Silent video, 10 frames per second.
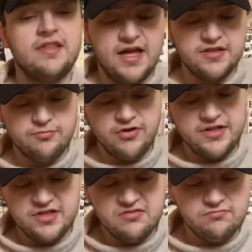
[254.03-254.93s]
as a
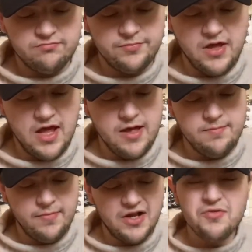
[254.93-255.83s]
present.
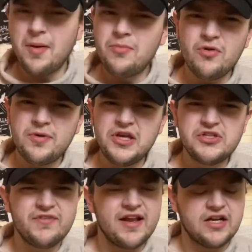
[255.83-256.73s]
I'm not a huge
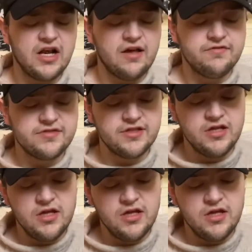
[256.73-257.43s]
fan of gloves.